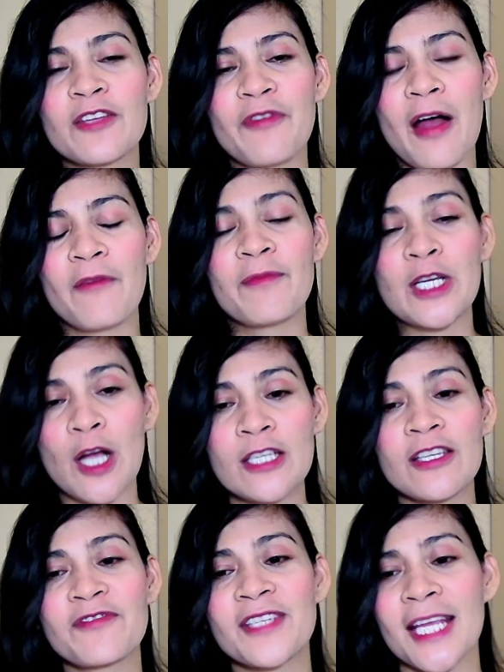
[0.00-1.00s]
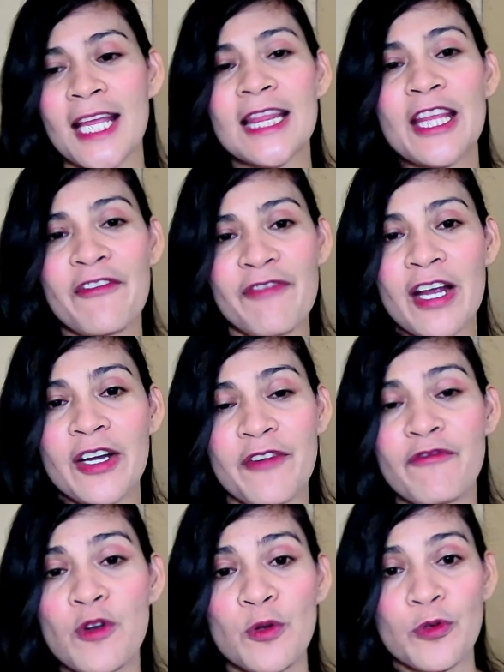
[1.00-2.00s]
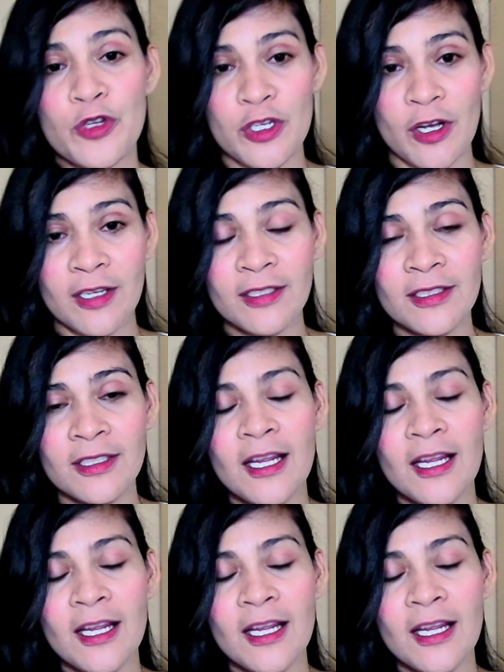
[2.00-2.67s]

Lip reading: of scientific revolution,